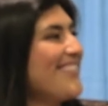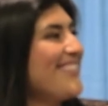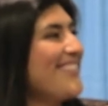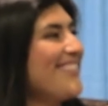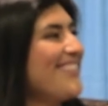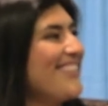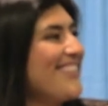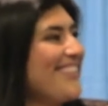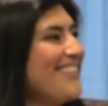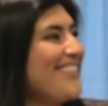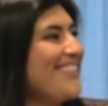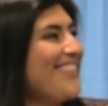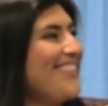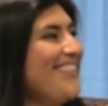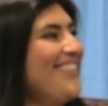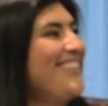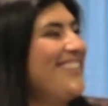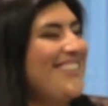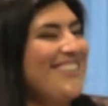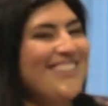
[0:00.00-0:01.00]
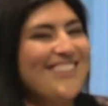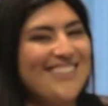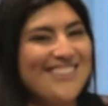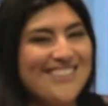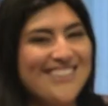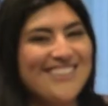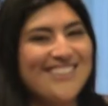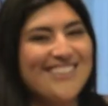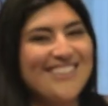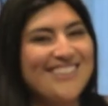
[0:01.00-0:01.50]

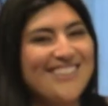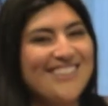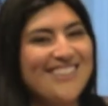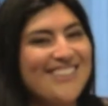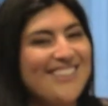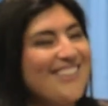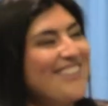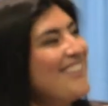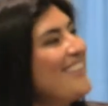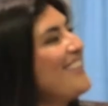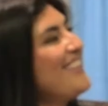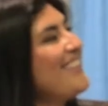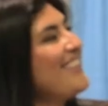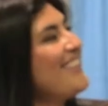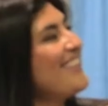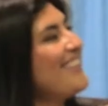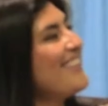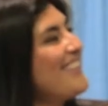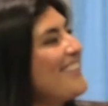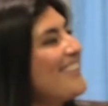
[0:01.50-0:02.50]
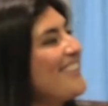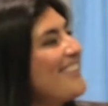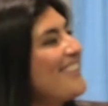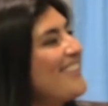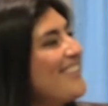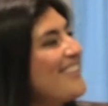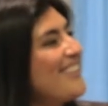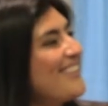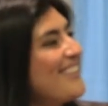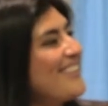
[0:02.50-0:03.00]

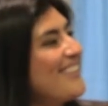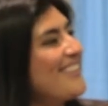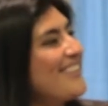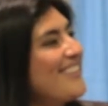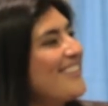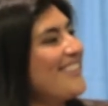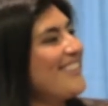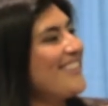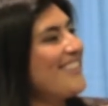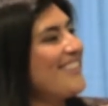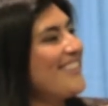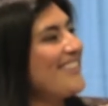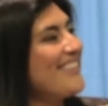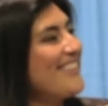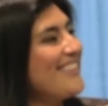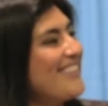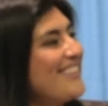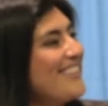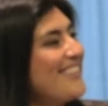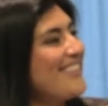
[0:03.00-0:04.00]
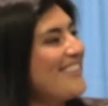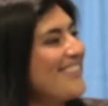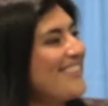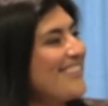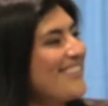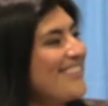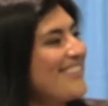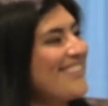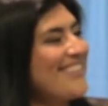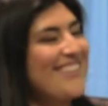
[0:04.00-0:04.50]

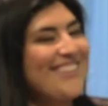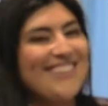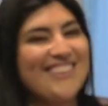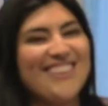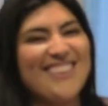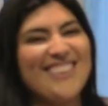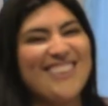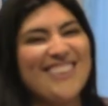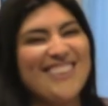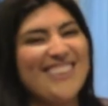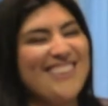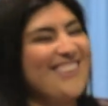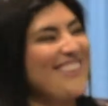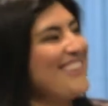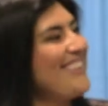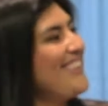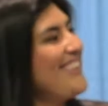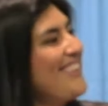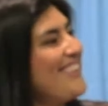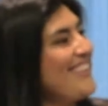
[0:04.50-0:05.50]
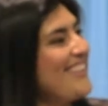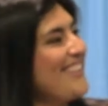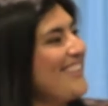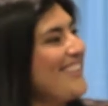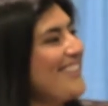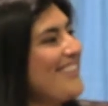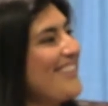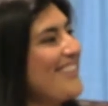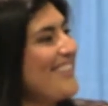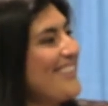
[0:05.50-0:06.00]

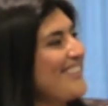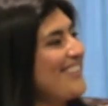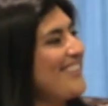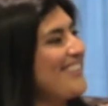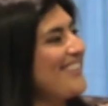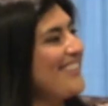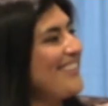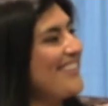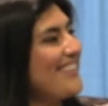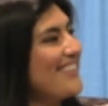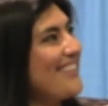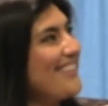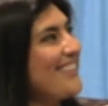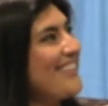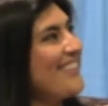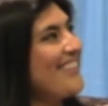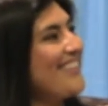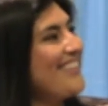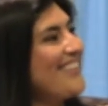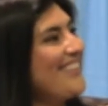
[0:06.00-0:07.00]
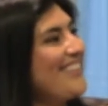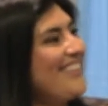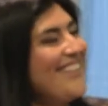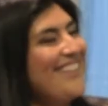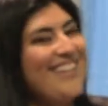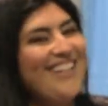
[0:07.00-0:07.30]
The person shown says nothing.